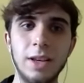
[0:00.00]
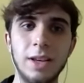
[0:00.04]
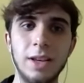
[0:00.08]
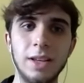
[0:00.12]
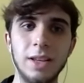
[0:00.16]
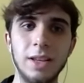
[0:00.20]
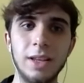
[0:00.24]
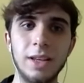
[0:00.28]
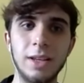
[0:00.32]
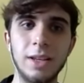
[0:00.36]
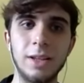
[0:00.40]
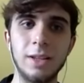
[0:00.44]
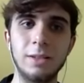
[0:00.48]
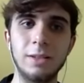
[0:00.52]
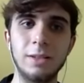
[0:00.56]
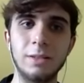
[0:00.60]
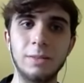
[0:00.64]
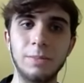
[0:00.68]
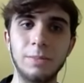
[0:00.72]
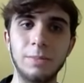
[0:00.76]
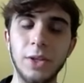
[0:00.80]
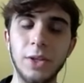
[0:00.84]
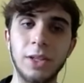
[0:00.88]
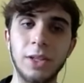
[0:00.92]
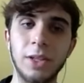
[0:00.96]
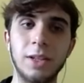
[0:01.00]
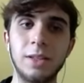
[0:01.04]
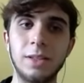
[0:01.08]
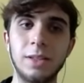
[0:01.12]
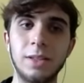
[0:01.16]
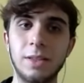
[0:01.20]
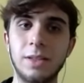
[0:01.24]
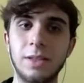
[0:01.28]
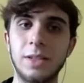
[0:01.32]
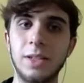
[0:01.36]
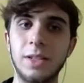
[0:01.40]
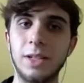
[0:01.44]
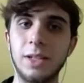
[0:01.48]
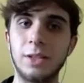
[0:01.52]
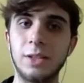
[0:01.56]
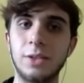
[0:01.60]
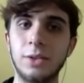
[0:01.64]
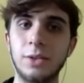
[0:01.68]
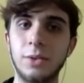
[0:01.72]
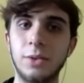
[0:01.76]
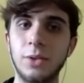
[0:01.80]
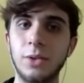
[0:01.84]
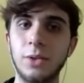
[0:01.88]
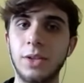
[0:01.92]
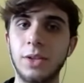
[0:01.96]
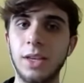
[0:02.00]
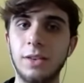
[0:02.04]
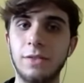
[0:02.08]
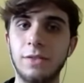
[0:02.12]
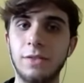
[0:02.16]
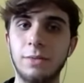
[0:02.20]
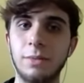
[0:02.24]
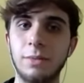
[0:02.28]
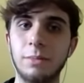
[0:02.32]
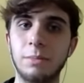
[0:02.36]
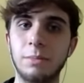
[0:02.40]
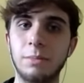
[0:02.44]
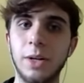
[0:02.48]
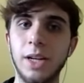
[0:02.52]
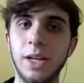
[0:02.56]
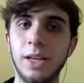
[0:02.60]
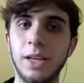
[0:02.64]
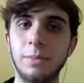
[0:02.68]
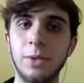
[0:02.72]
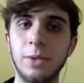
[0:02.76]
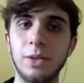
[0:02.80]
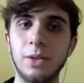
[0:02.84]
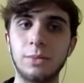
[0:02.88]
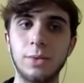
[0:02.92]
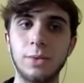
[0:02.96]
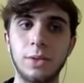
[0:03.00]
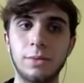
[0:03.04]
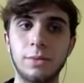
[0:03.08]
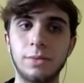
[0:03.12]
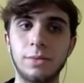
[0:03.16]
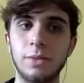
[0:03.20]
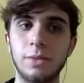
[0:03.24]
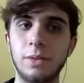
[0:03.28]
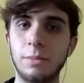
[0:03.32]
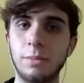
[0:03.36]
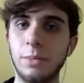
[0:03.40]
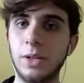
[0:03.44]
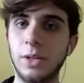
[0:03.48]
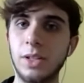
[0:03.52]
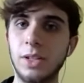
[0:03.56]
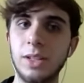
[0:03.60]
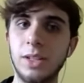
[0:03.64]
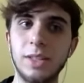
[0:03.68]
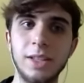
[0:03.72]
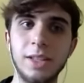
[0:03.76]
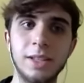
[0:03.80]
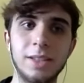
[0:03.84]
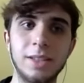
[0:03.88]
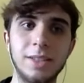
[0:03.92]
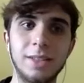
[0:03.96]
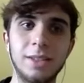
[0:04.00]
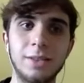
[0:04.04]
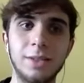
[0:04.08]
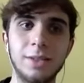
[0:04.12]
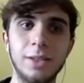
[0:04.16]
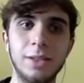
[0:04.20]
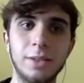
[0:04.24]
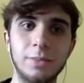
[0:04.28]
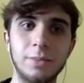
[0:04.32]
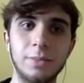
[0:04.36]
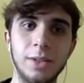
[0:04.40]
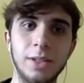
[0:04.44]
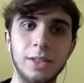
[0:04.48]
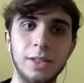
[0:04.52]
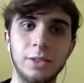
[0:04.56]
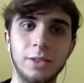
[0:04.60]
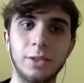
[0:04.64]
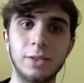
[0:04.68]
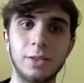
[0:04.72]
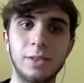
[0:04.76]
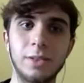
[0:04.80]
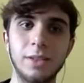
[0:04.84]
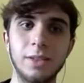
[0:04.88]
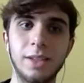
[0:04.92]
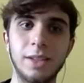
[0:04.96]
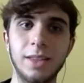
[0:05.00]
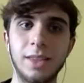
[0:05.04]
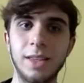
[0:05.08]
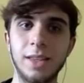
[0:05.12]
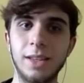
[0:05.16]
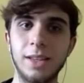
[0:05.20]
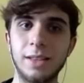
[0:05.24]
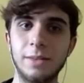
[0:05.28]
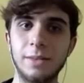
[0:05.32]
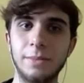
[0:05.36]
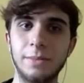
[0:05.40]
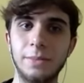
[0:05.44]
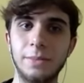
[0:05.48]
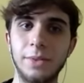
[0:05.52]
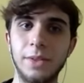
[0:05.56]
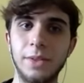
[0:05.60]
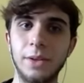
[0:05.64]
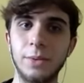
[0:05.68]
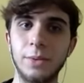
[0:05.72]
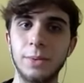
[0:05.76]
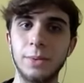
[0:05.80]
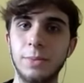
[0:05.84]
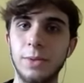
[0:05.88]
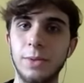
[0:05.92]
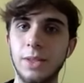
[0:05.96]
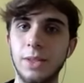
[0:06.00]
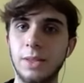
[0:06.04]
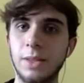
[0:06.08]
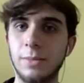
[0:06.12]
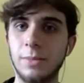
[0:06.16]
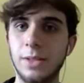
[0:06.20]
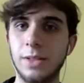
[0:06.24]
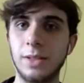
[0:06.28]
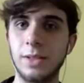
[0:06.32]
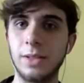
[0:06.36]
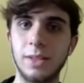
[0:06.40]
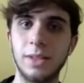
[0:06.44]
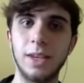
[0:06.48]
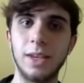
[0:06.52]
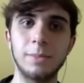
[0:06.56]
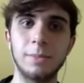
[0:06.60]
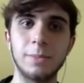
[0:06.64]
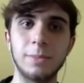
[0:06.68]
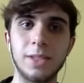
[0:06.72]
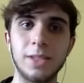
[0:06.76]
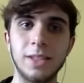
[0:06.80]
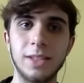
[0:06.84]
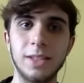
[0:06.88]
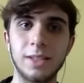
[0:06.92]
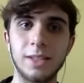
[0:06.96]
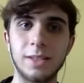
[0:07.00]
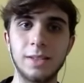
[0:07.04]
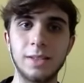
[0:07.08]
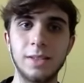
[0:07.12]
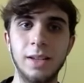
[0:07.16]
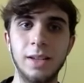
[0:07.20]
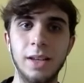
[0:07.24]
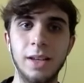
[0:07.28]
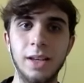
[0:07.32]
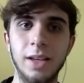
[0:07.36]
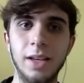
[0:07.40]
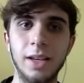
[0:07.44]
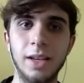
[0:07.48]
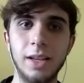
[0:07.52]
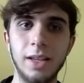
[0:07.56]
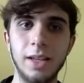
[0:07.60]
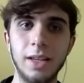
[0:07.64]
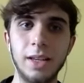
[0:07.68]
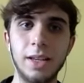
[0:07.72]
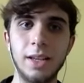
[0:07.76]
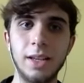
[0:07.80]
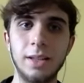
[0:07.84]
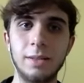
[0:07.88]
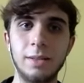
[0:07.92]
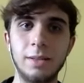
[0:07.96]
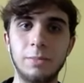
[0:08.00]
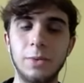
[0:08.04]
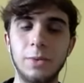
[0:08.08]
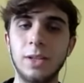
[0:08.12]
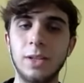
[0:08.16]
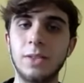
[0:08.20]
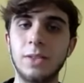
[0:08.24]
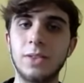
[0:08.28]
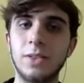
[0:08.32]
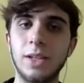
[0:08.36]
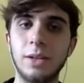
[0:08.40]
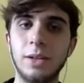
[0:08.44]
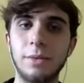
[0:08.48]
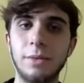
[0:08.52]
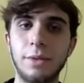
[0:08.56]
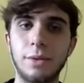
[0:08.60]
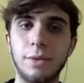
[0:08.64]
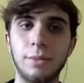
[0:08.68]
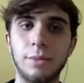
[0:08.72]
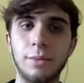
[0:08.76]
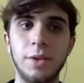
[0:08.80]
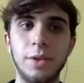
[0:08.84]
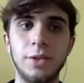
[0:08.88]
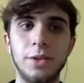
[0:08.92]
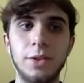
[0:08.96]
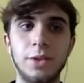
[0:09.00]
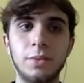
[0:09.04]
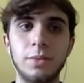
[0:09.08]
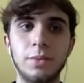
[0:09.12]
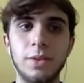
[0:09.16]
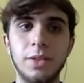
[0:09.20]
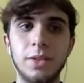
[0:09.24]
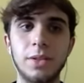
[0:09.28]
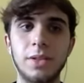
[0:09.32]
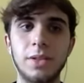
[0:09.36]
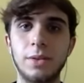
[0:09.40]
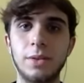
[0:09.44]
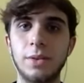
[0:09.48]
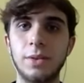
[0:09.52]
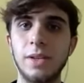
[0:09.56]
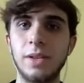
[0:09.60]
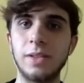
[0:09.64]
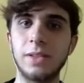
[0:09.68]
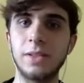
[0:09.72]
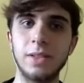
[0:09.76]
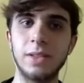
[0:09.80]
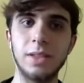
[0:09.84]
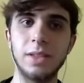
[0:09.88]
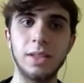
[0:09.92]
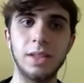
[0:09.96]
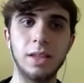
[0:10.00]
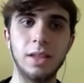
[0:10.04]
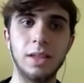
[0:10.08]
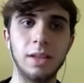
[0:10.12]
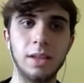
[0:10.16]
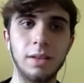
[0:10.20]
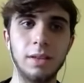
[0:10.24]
And again, San Antonio gave Miami a run for their money in that series when it looked like that they would beat them in Game 6. And being down 3-2 in the series in the